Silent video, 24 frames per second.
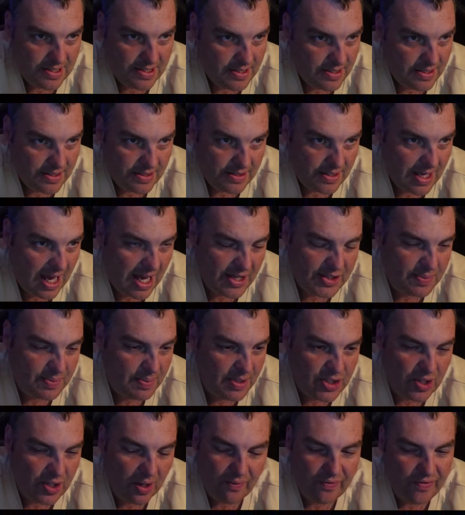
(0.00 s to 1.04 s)
it has to be
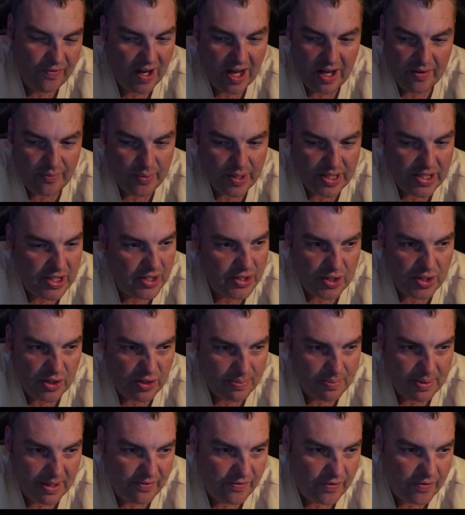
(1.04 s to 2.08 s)
top 5 with no
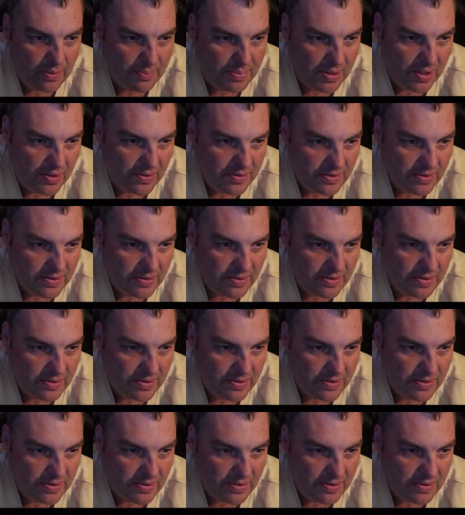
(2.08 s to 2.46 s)
European football.